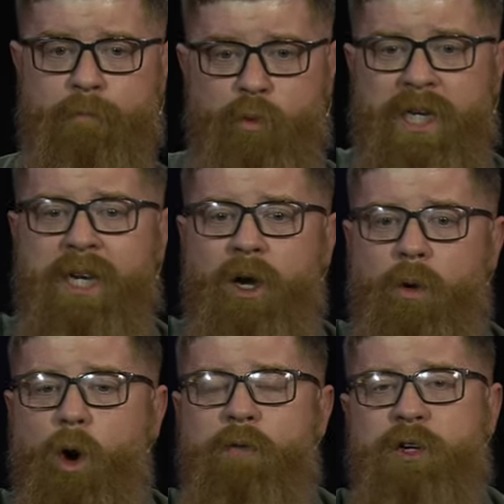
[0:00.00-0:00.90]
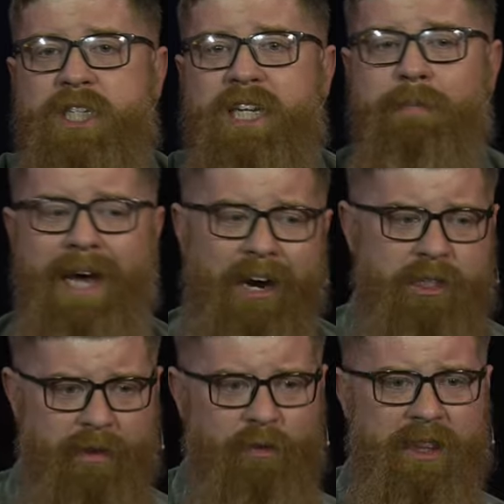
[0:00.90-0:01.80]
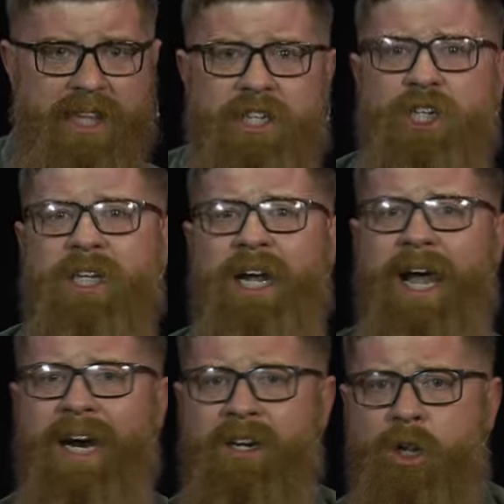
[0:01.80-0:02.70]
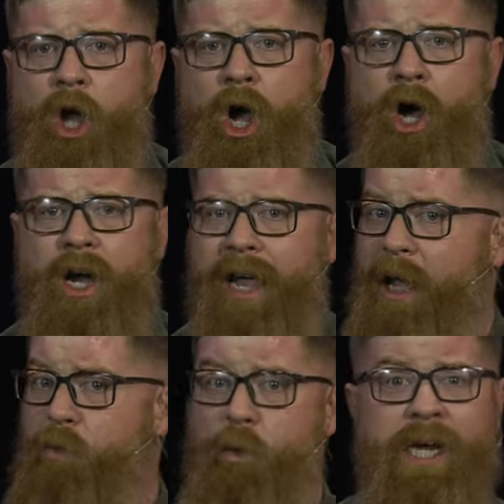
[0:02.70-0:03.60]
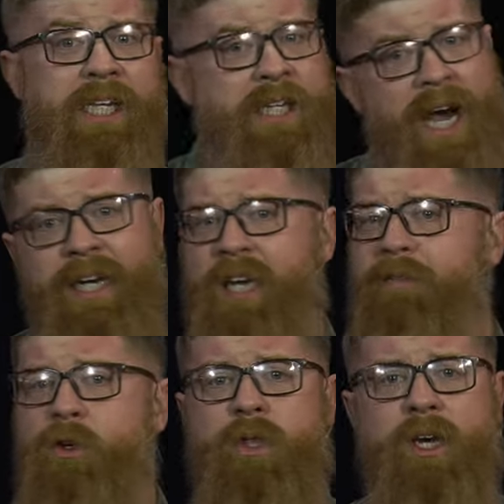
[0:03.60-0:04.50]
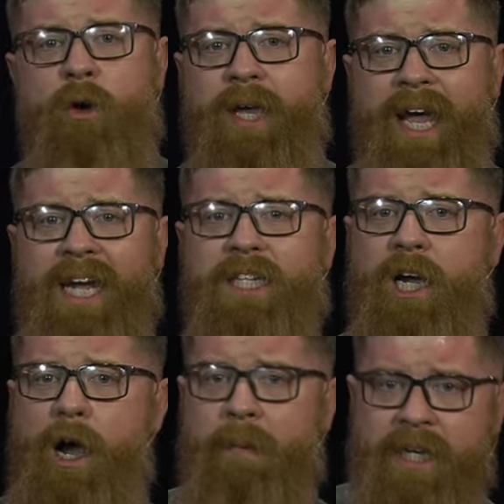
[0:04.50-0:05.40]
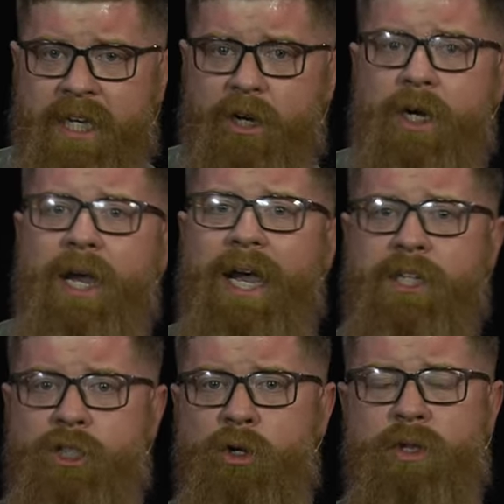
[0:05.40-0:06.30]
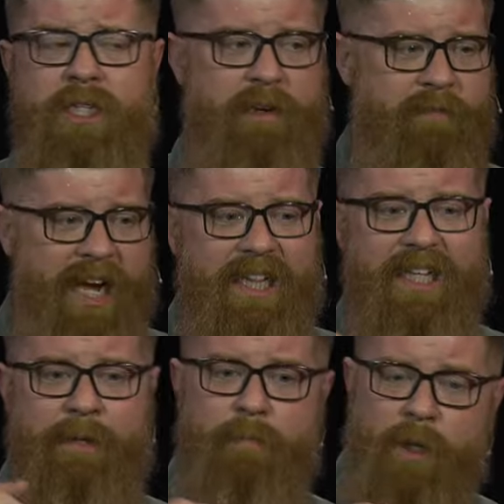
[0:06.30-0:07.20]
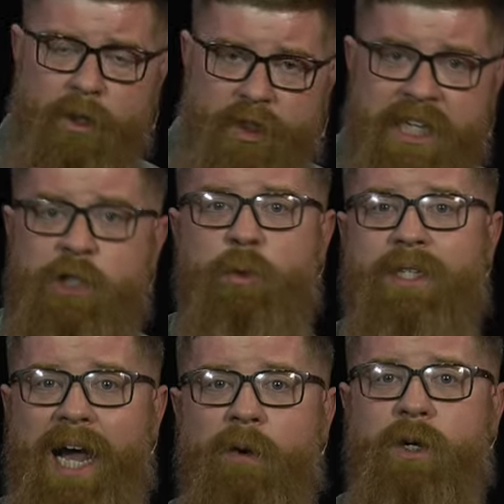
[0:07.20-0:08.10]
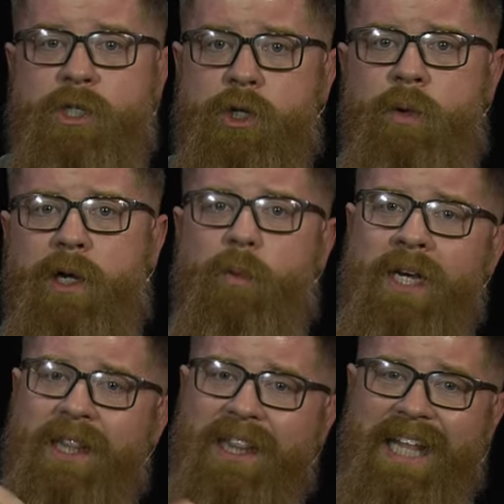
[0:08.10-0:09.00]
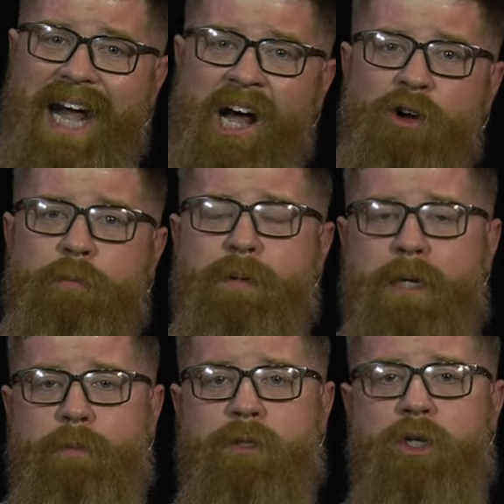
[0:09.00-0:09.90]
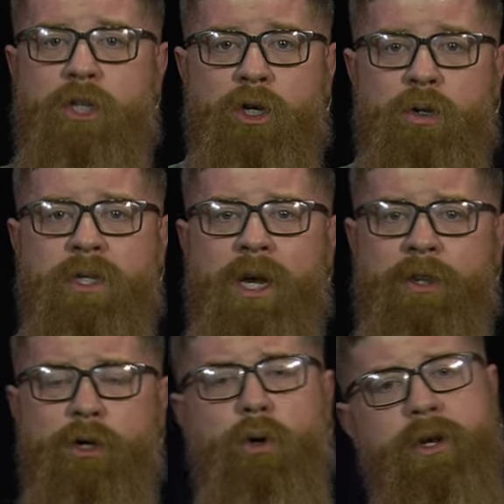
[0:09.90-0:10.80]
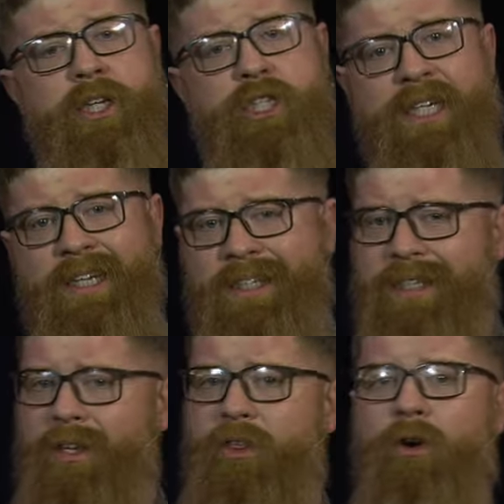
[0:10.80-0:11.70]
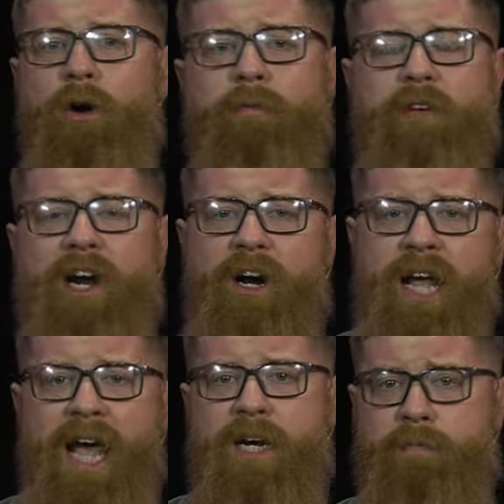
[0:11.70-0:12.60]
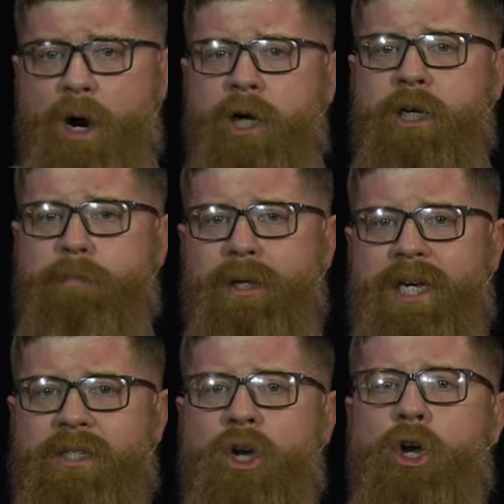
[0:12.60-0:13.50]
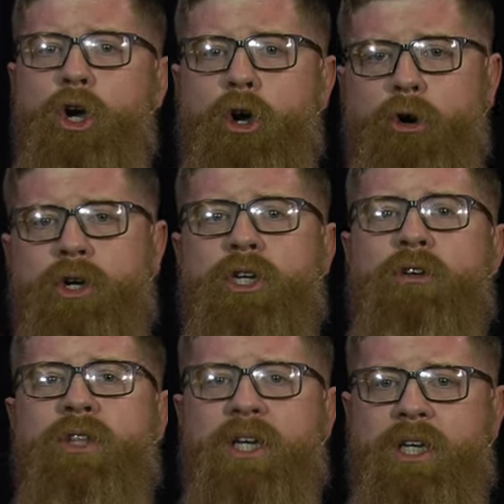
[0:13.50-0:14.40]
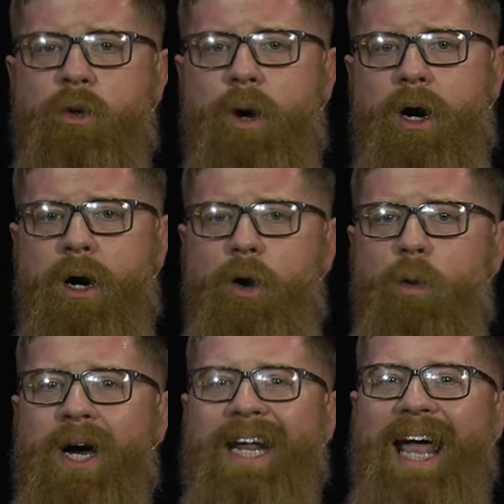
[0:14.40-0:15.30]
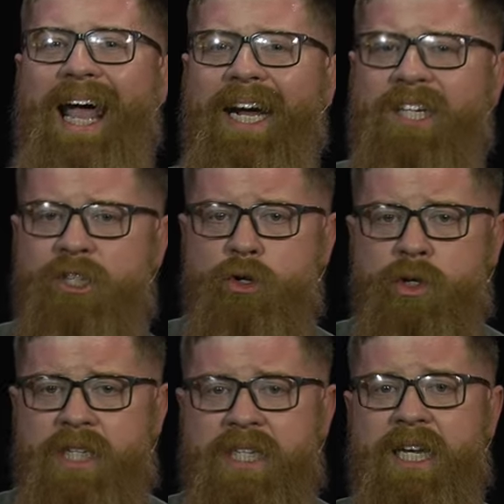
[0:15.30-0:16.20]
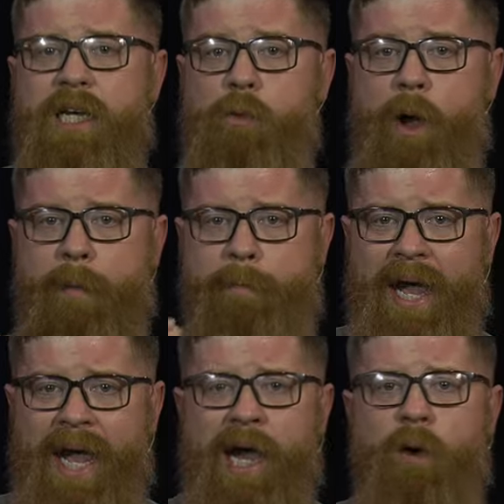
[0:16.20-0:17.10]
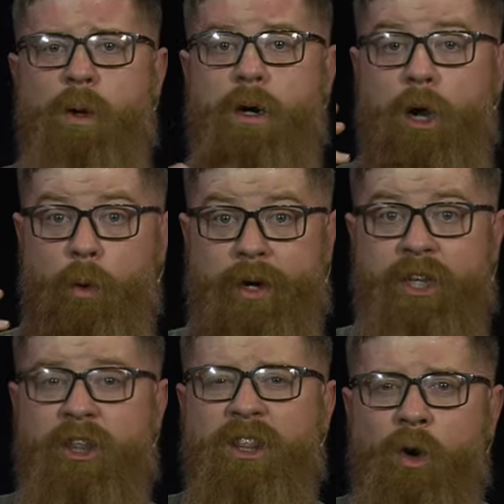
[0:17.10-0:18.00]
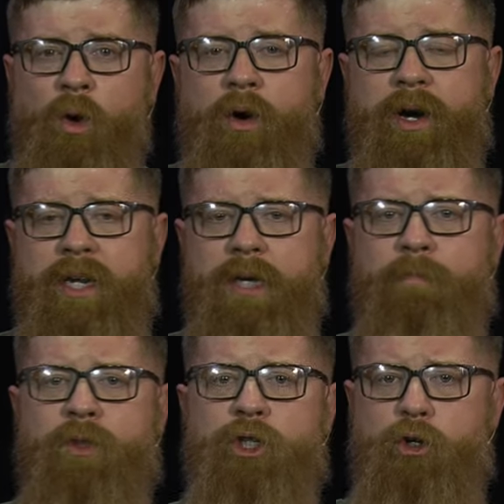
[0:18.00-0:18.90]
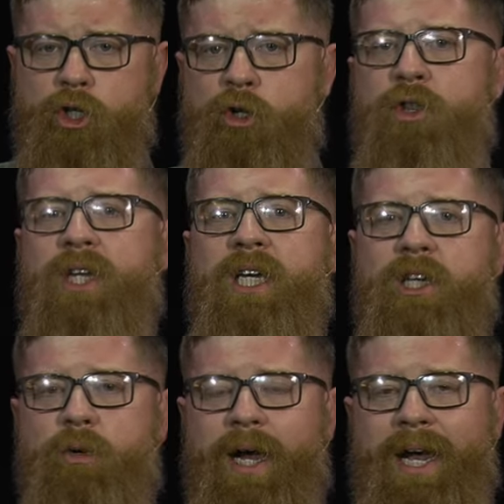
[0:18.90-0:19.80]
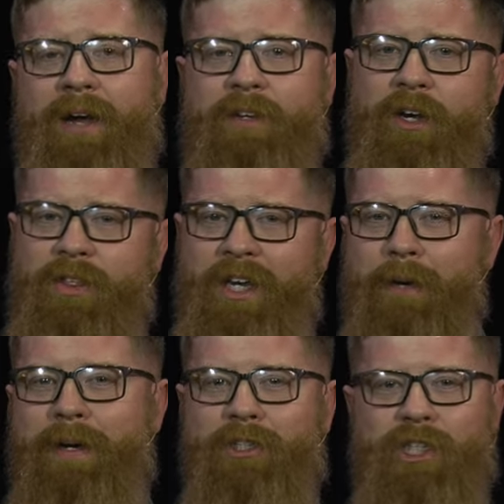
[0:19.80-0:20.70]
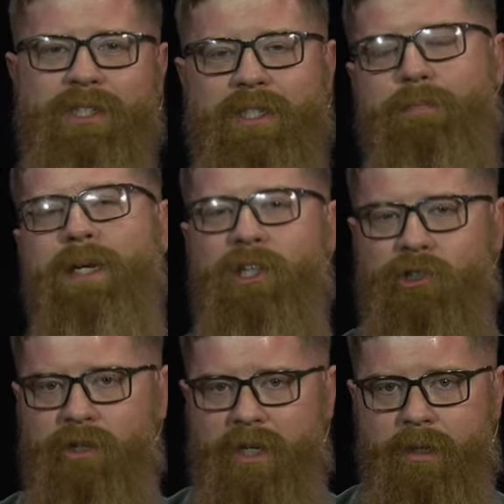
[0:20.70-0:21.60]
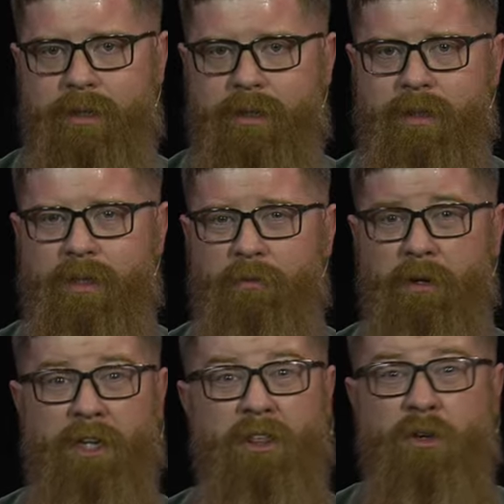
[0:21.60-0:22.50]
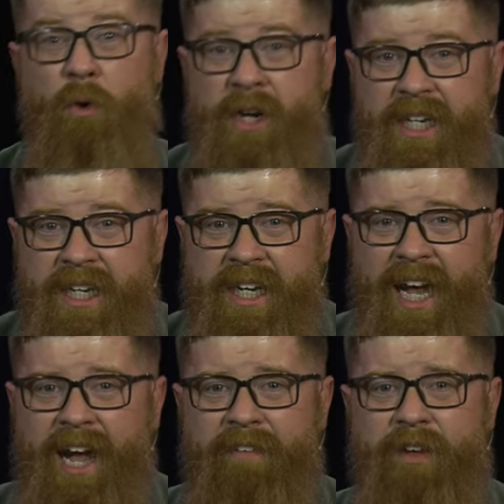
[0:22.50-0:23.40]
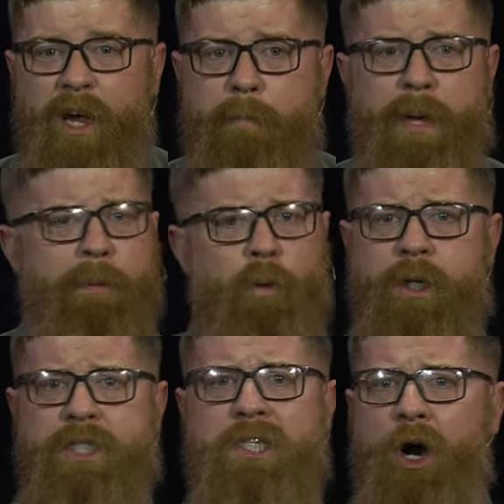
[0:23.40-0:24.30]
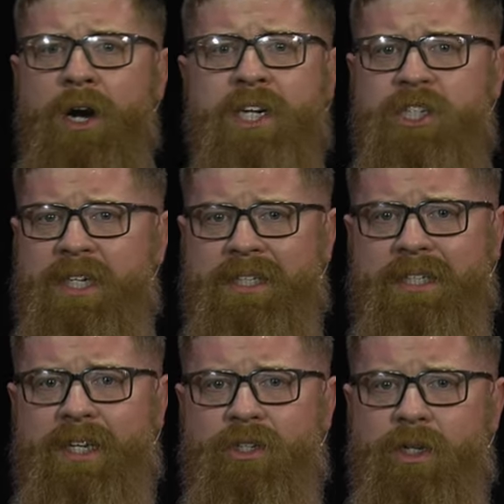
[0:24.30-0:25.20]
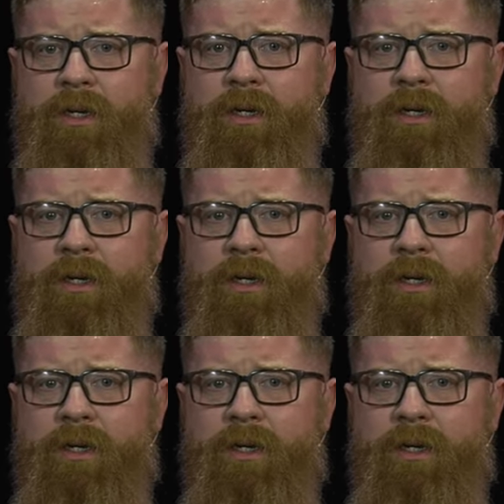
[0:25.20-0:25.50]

We oversee matters of religion and law, and we did not give you the okay to come in here and do this. In fact, this was our doing. We allowed people to use the court of the Gentiles as a thoroughfare and a marketplace. Who do you think you are? What exousia, what power, what authority do you think you have? Now think about Jesus' ministry. What authority did he have? People were astonished at his teaching.